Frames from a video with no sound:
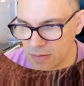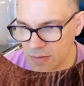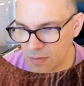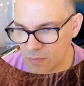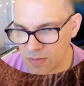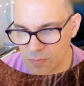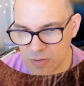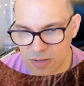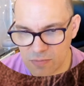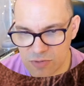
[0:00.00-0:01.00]
Now then we
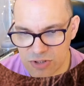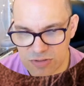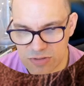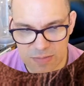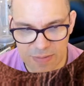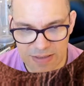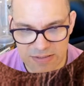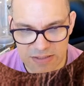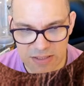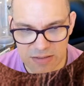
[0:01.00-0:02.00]
can reduce the
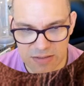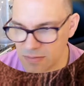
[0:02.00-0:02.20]
opacity